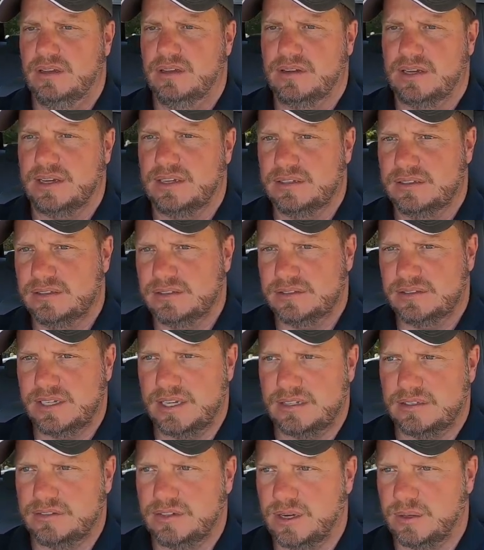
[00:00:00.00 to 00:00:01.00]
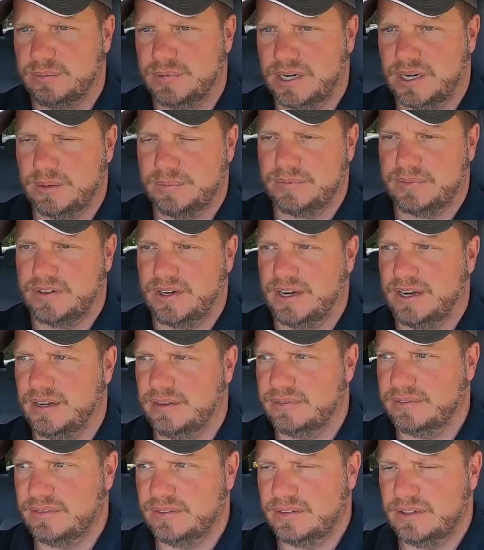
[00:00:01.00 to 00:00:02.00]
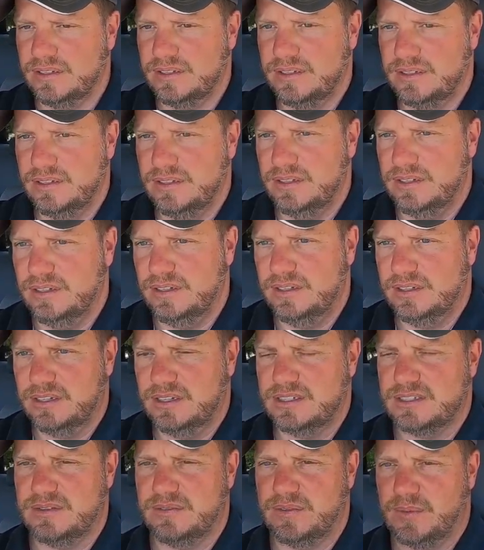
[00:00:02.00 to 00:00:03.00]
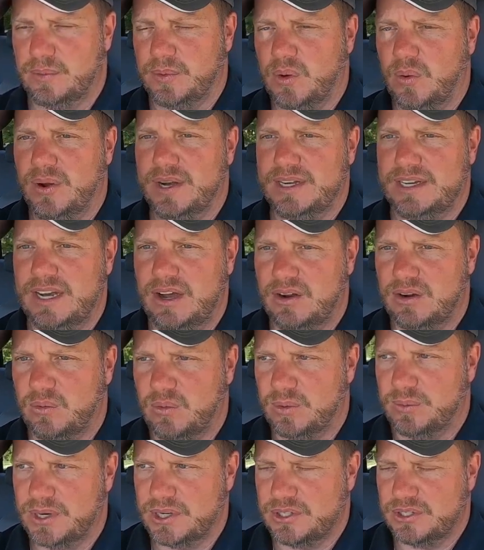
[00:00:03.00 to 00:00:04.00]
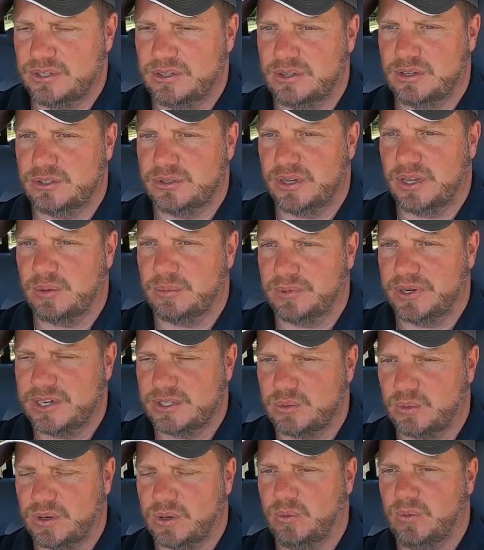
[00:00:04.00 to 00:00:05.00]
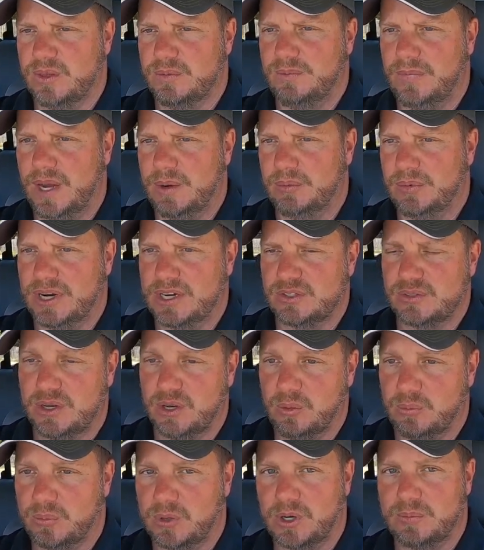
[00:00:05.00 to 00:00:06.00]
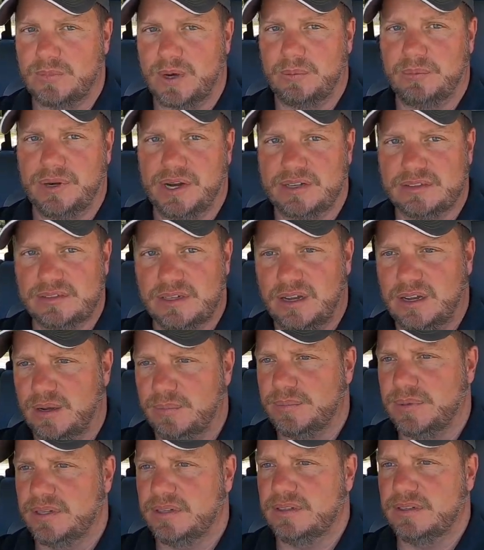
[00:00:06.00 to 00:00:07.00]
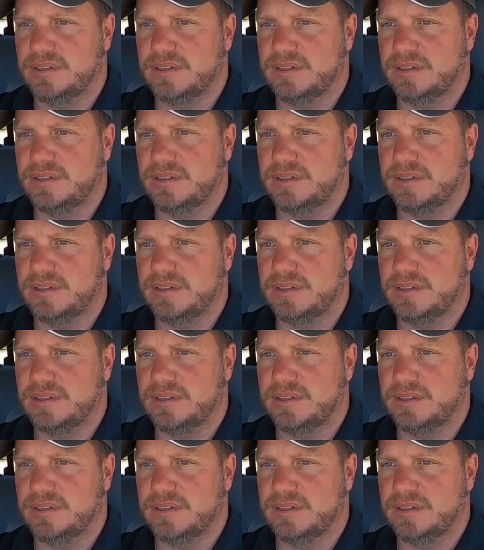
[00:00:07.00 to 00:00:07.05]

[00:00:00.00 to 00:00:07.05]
Okay, set the trailer brake up for half. Because if I'm going down, I wanna make sure the trailer brake's working with my brake so I don't burn my brakes up.